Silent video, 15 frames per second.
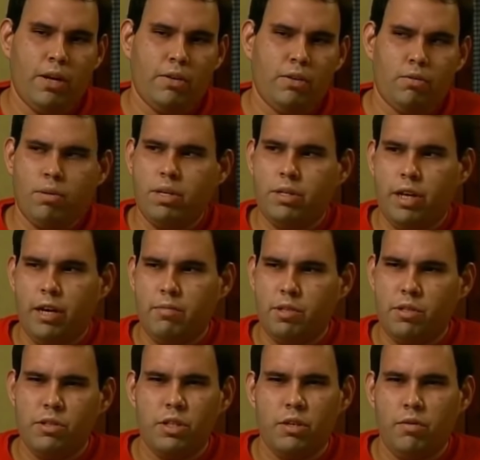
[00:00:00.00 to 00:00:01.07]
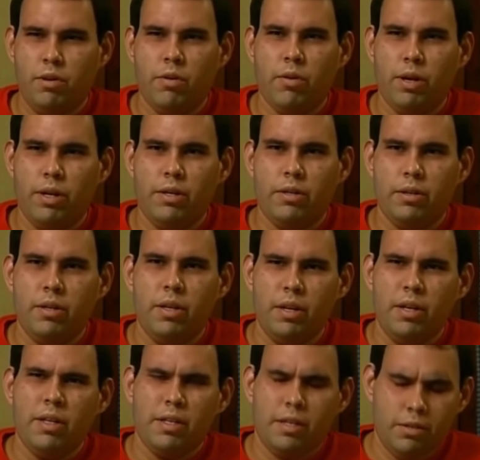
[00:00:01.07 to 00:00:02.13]
about three times on TV. Already. You've seen this
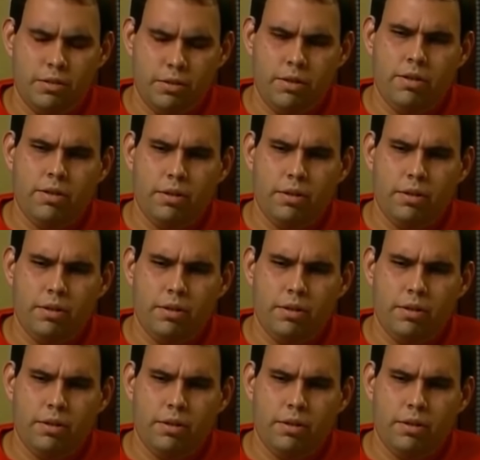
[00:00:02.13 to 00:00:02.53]
show? Yes,